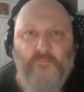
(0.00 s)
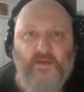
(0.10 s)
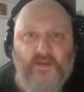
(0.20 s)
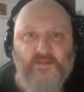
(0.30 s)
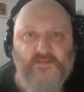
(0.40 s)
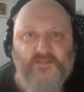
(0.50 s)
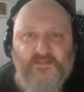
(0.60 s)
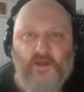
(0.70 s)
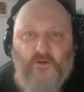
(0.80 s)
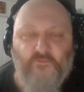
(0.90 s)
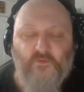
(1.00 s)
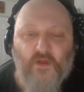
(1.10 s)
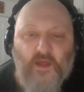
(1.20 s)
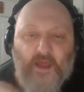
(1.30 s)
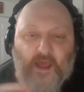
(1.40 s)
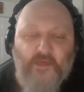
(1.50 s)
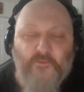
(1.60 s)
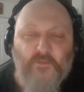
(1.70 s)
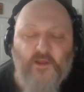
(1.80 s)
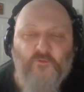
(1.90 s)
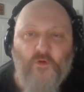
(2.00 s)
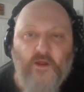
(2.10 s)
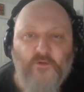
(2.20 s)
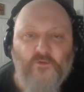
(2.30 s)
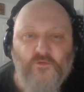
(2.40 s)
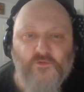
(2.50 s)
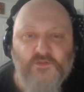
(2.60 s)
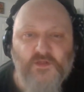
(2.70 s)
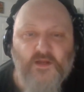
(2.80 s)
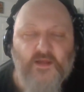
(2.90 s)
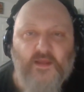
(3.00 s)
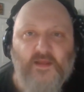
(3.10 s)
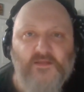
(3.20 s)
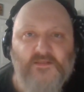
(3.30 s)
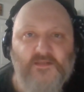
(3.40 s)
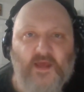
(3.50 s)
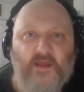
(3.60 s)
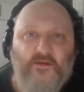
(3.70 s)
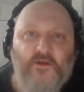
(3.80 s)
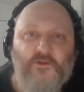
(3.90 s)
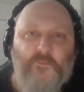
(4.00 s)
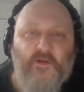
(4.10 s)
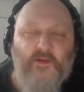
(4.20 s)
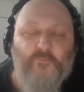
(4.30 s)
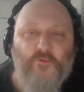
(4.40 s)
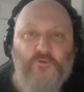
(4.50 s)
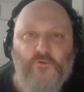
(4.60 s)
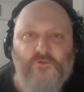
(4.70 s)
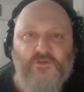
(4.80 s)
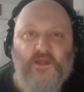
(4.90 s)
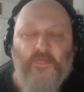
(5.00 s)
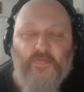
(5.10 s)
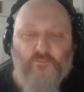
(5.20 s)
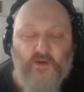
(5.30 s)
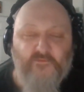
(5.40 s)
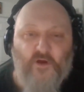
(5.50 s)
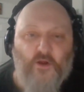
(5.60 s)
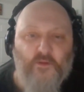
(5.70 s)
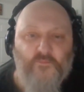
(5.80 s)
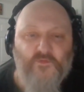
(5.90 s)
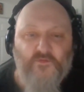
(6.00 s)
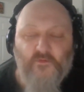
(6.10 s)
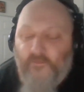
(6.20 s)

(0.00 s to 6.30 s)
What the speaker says: itself. Aethyrblood Chronicles is set to be produced in 3 volumes.